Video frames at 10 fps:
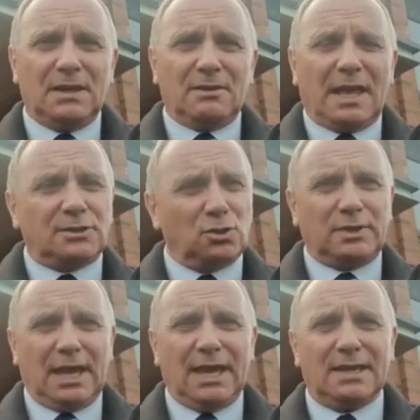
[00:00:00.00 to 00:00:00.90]
That's
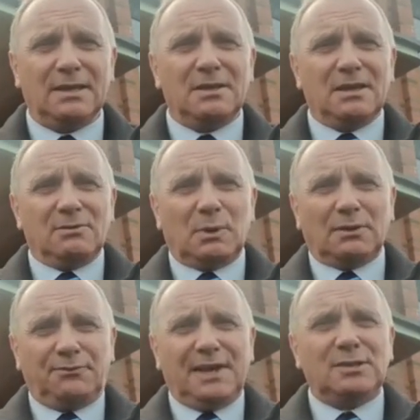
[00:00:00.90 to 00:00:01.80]
okay. We
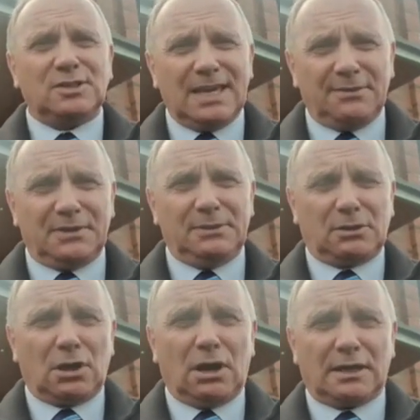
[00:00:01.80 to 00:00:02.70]
can feel safe in the
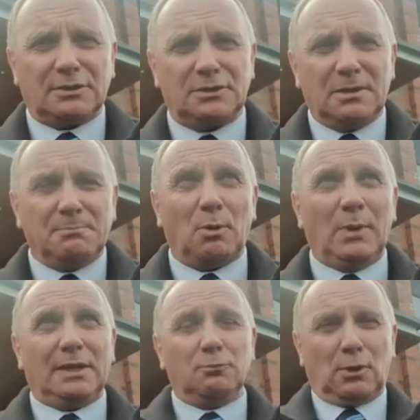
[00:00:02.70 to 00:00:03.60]
cars, but
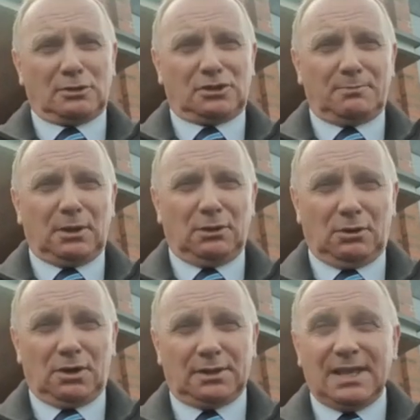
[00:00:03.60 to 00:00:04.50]
we can worship the
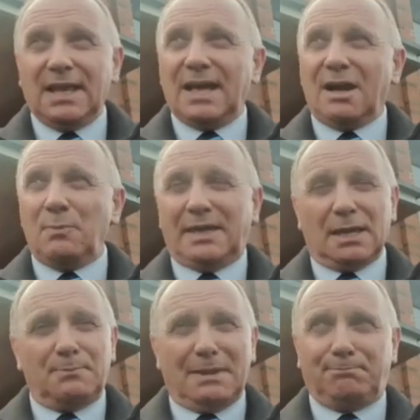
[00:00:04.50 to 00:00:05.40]
Lord and we
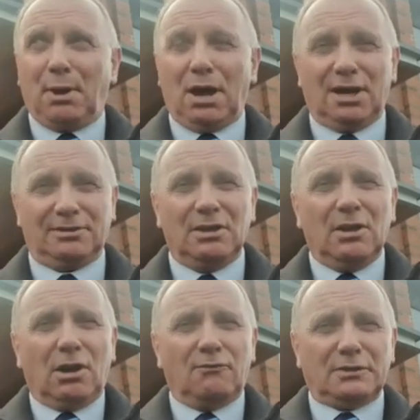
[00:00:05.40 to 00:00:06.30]
can be part
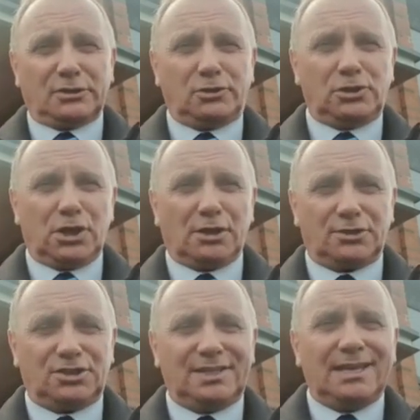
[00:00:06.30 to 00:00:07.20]
of his
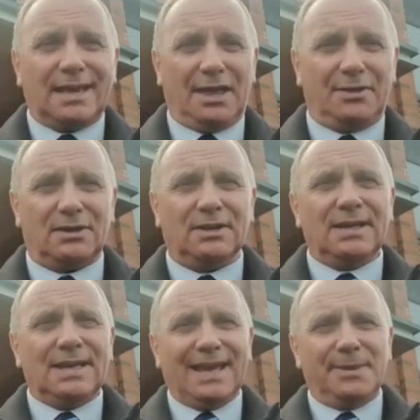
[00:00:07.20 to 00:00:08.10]
church together
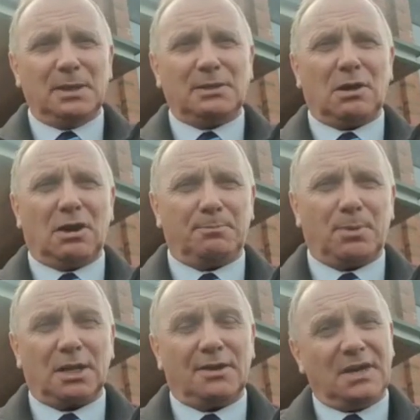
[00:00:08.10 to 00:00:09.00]
in the car
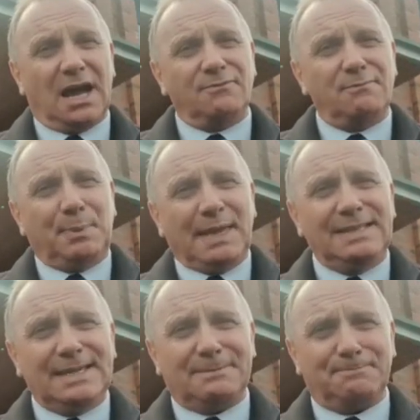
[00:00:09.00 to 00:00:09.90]
park. If you haven't
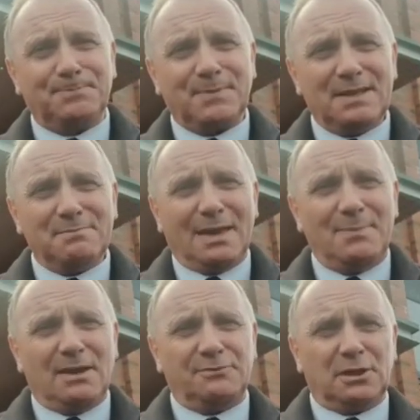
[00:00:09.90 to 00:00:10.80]
been yet,
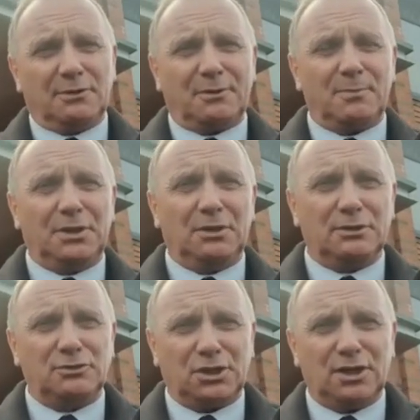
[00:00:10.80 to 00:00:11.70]
maybe if you're from
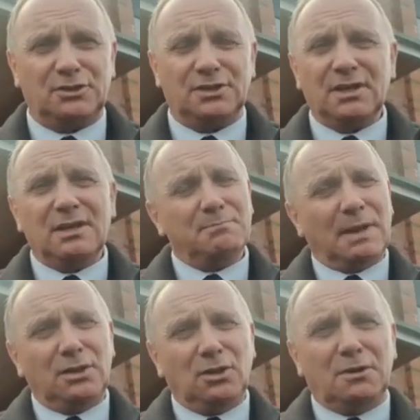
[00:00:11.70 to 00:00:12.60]
another church,
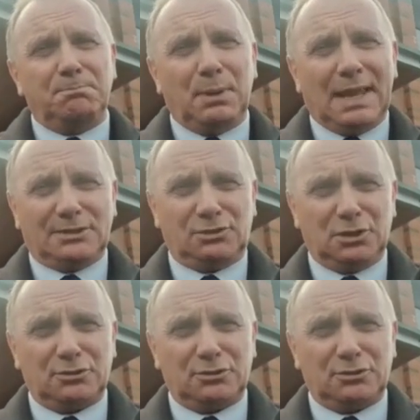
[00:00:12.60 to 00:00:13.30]
may the Lord bless your